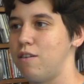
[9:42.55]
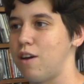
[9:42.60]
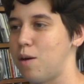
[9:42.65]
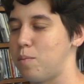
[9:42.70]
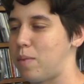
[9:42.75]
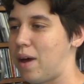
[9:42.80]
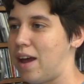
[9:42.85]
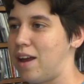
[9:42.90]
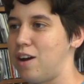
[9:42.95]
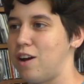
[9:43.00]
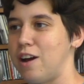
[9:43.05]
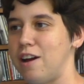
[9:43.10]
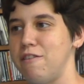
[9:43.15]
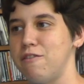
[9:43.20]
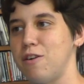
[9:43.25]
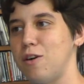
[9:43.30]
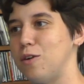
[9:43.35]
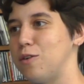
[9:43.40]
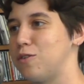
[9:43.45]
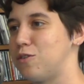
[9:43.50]
non-binary
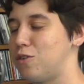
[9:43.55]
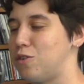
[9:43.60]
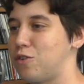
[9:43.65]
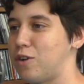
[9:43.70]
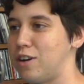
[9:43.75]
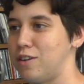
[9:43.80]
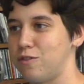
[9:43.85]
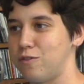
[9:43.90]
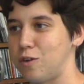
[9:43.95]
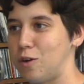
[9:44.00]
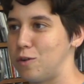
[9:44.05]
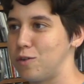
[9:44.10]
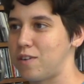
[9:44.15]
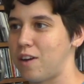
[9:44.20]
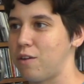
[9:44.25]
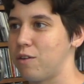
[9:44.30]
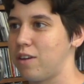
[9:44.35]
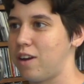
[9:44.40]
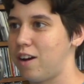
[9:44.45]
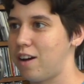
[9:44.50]
folks and trans folks'
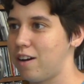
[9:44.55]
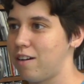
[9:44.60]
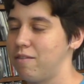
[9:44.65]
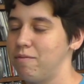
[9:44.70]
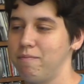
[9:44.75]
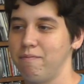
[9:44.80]
healthcare.